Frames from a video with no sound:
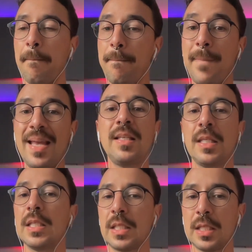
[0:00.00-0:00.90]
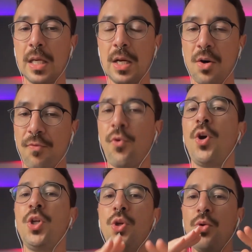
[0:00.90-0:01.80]
basis for
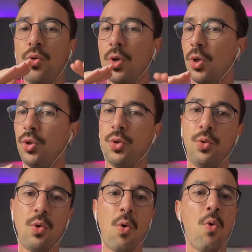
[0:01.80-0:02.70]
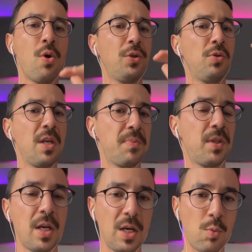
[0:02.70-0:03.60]
you to keep
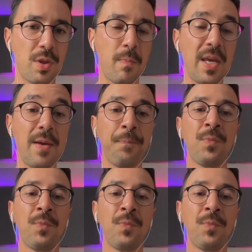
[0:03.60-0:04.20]
studying with me,